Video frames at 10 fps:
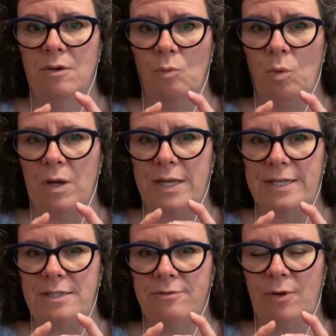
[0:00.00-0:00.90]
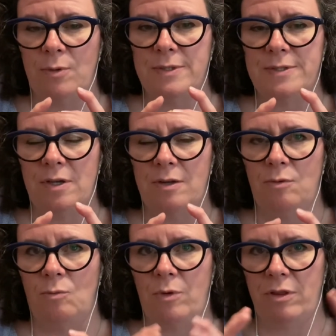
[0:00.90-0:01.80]
what I need to focus
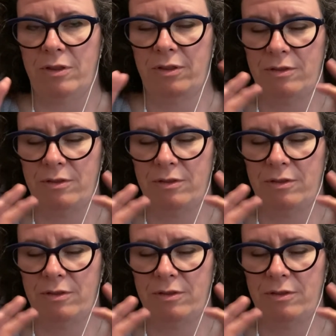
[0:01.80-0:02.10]
on with,